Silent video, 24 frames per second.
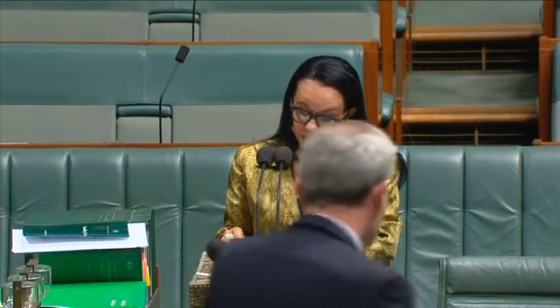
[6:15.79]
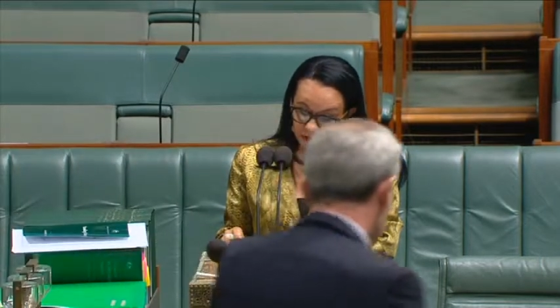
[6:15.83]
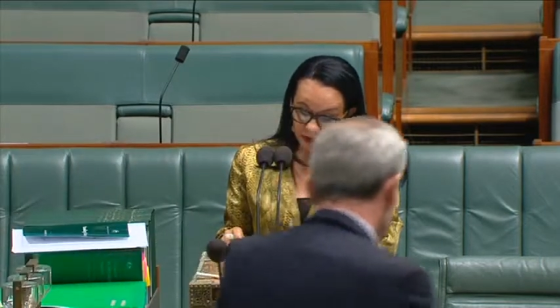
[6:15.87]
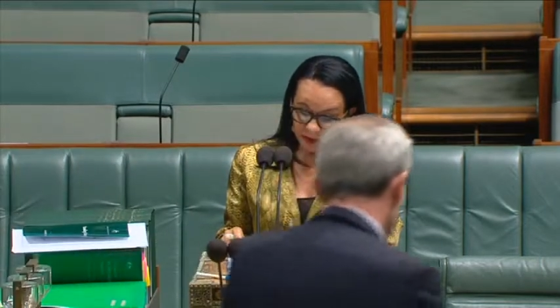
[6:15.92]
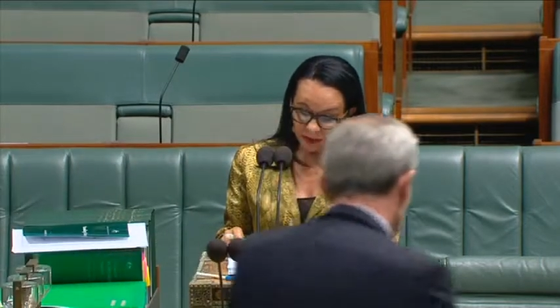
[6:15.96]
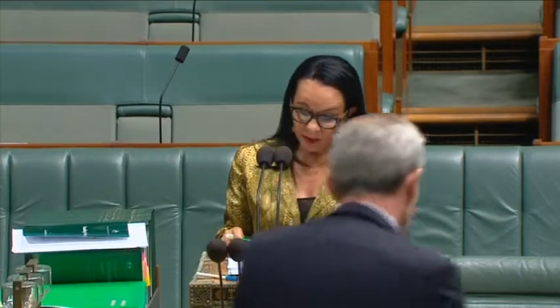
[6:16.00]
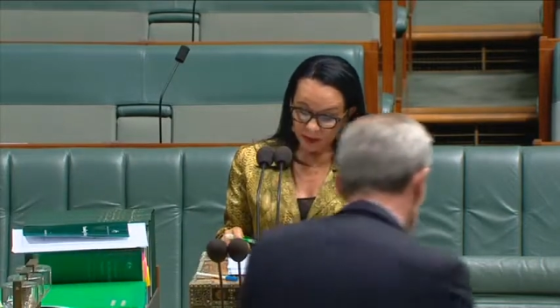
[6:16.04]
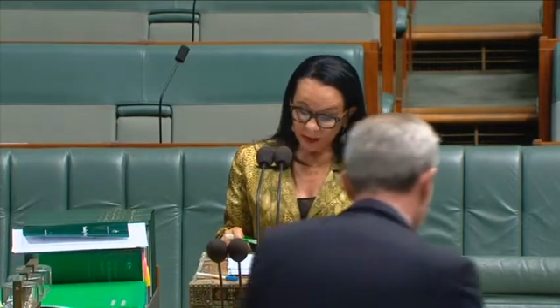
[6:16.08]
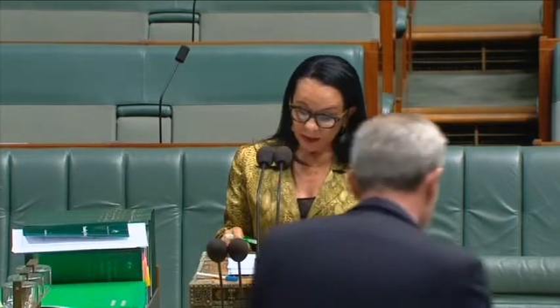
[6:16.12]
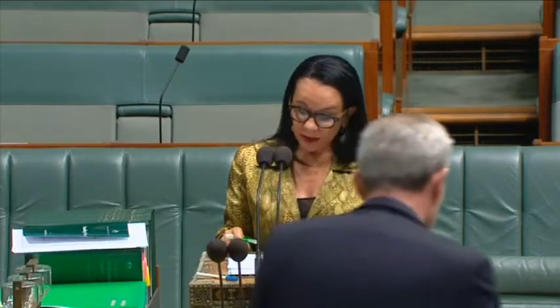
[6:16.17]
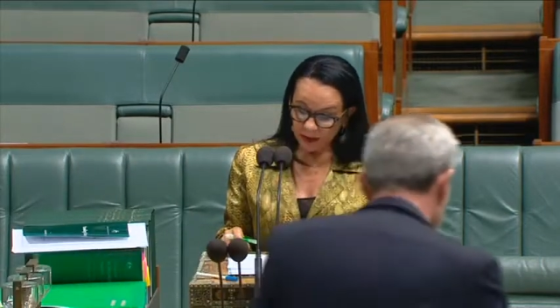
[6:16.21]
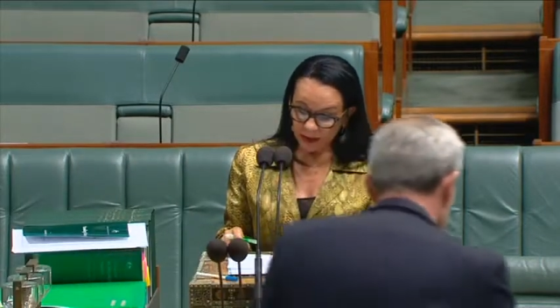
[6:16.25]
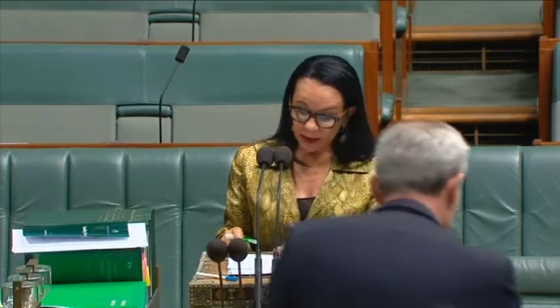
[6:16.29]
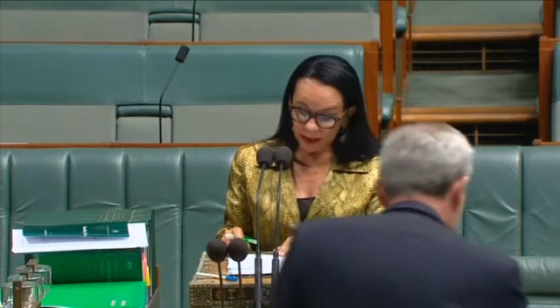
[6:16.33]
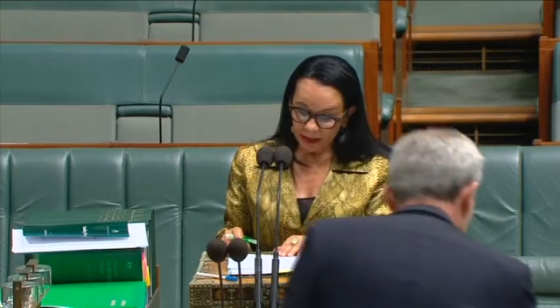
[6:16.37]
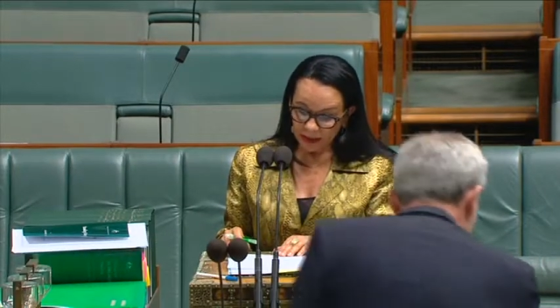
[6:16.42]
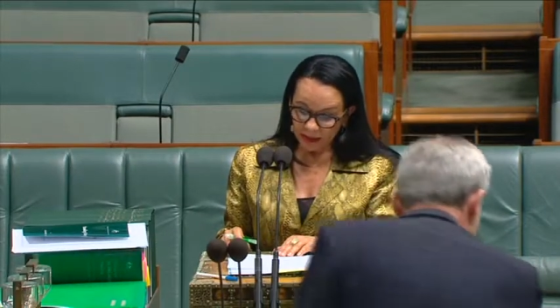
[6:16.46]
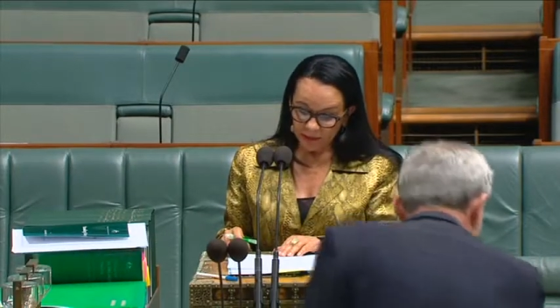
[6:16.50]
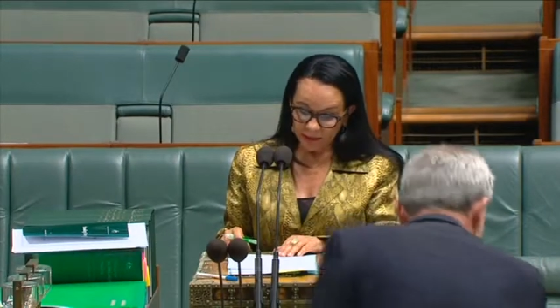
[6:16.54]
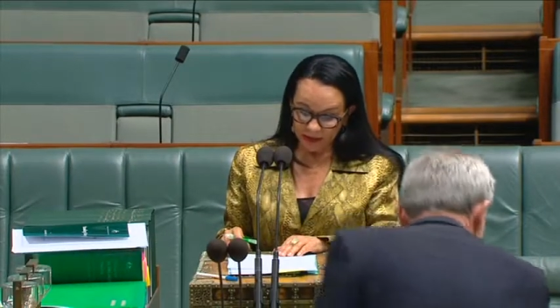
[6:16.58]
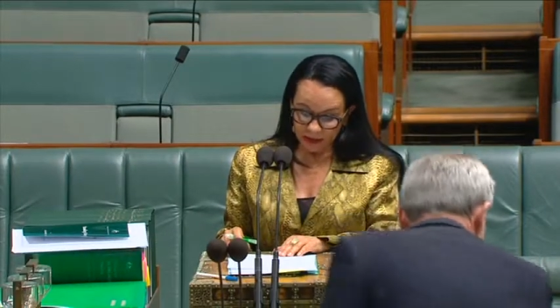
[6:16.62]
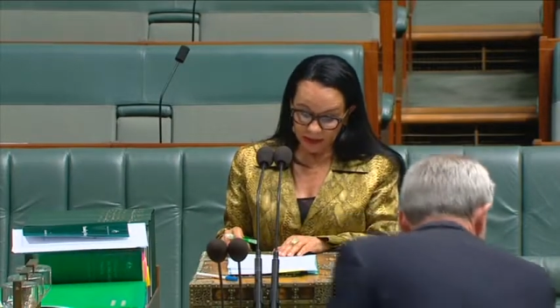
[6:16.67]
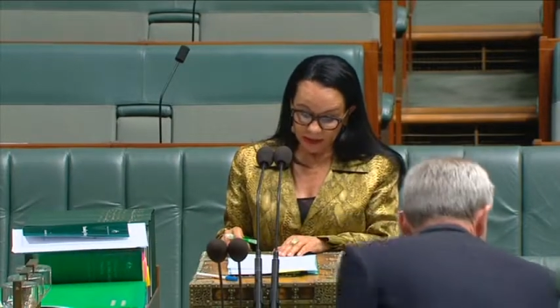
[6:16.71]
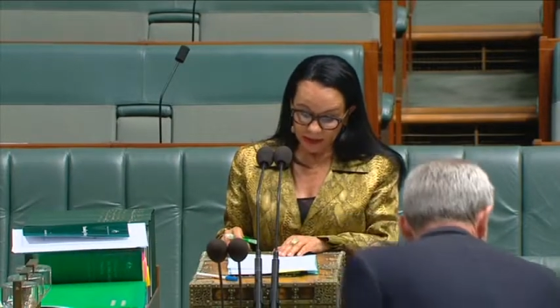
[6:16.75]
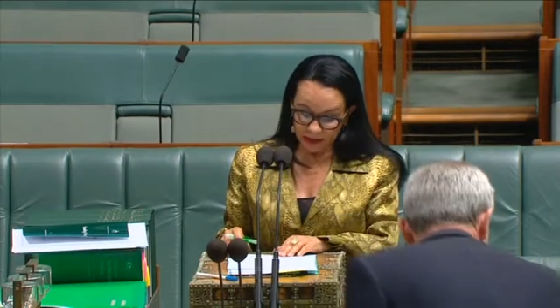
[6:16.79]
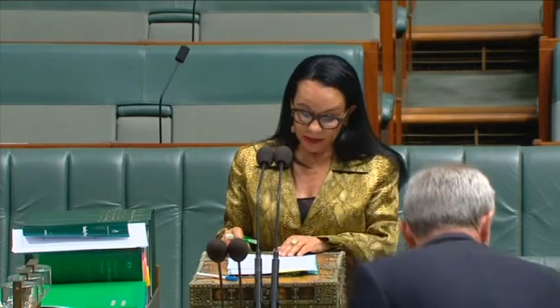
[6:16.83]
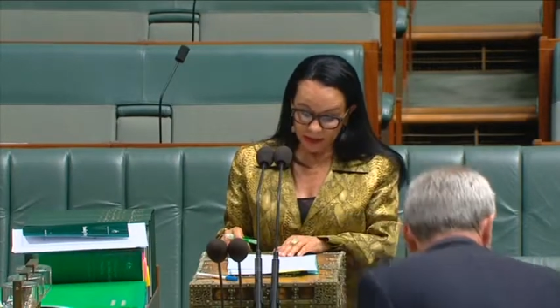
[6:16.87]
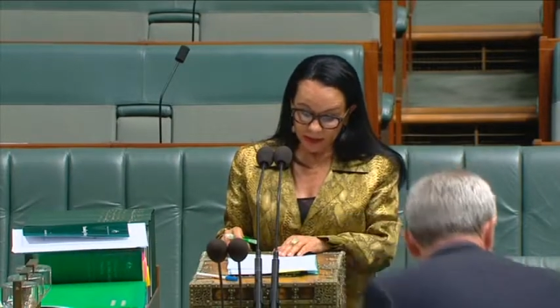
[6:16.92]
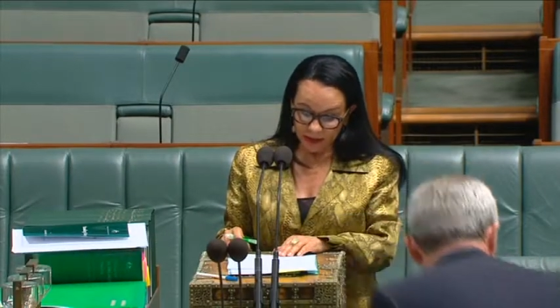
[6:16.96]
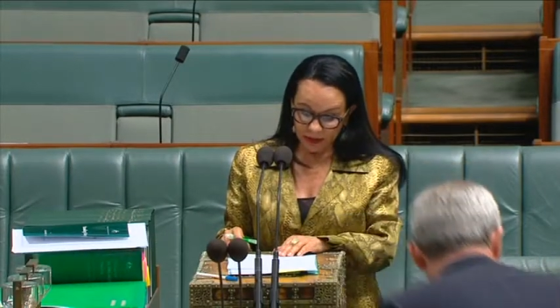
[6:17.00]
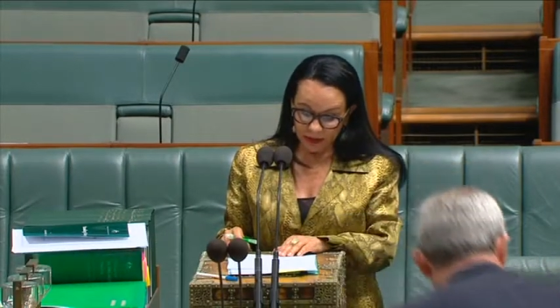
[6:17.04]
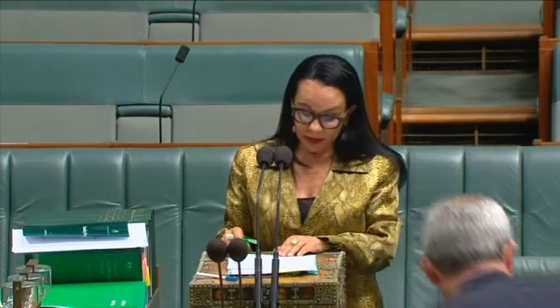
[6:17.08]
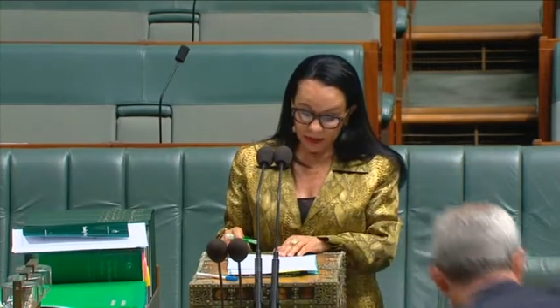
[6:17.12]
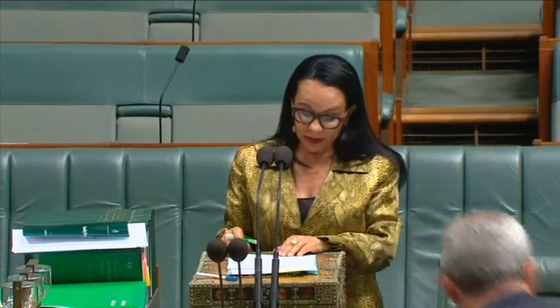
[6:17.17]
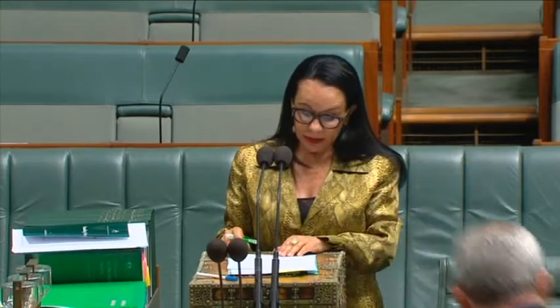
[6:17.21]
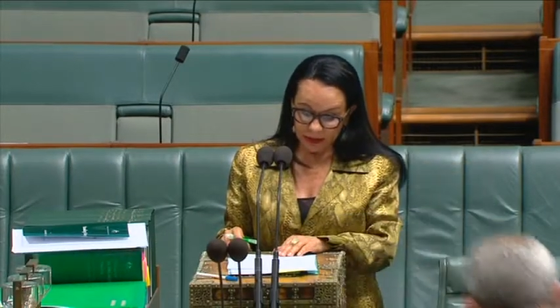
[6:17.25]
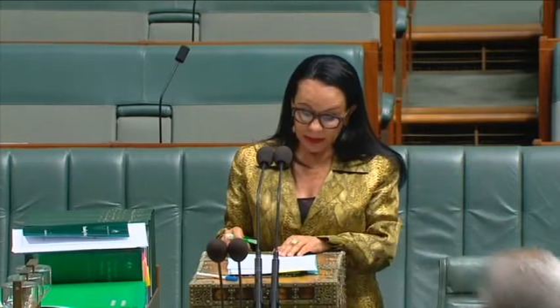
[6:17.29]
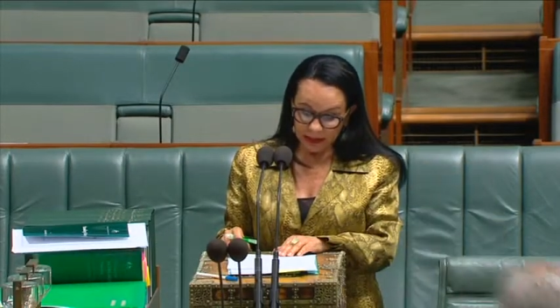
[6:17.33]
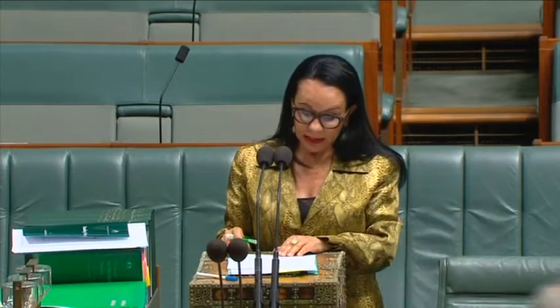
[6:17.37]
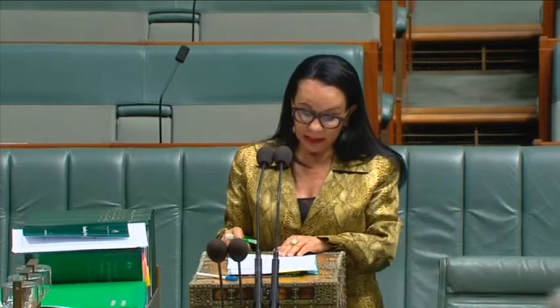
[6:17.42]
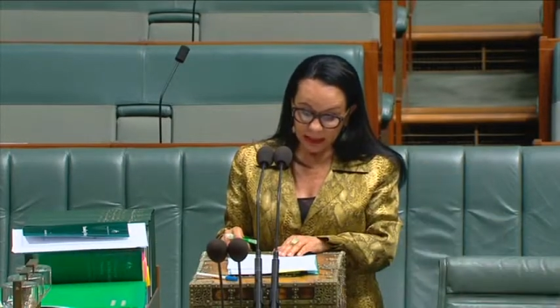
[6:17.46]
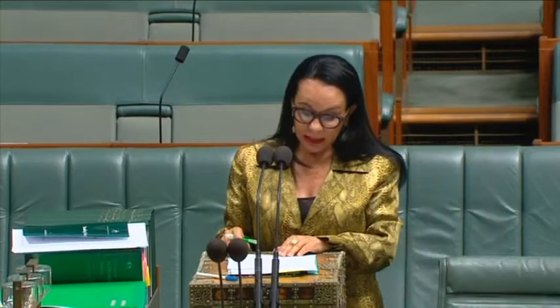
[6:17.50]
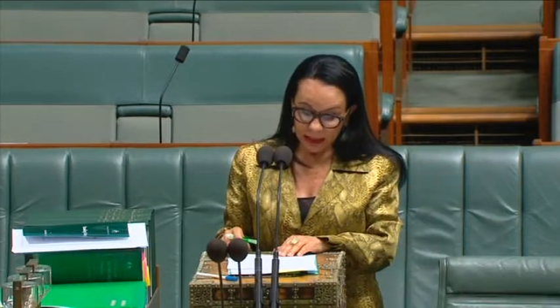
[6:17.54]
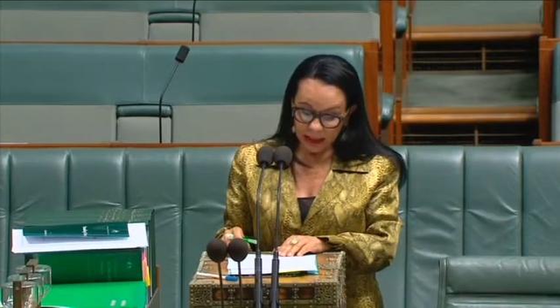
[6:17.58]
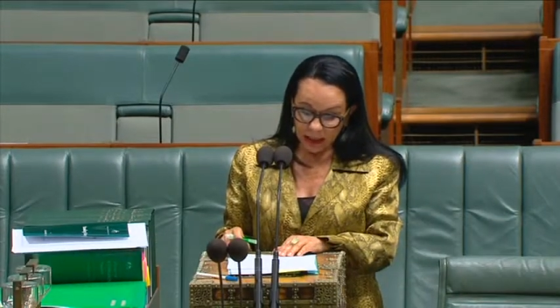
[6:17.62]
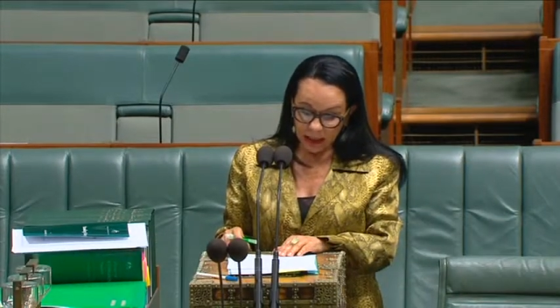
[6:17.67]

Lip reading: spin on any of these figures.